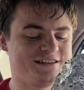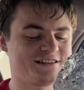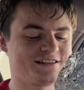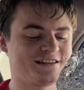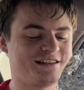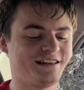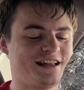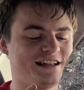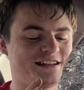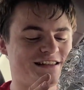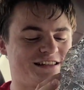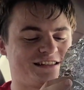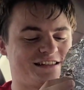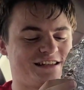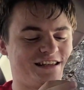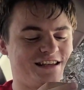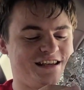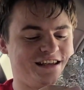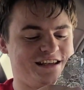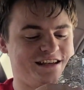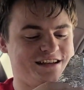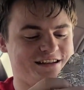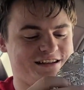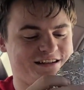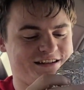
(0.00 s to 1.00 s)
So let's
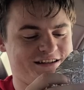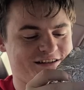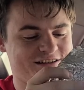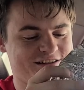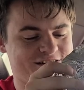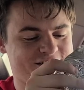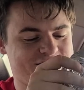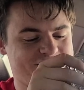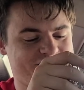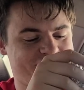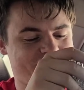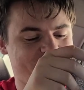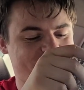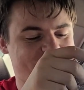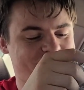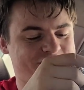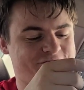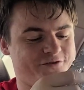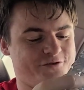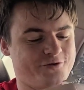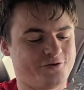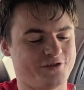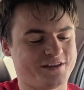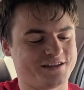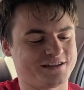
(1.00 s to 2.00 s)
see, first of
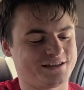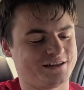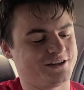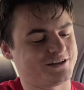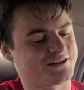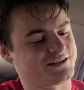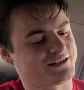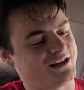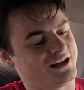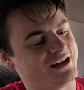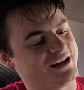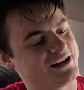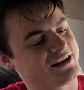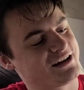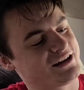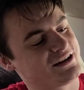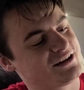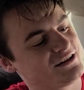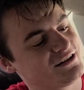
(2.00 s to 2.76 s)
all, what this looks like.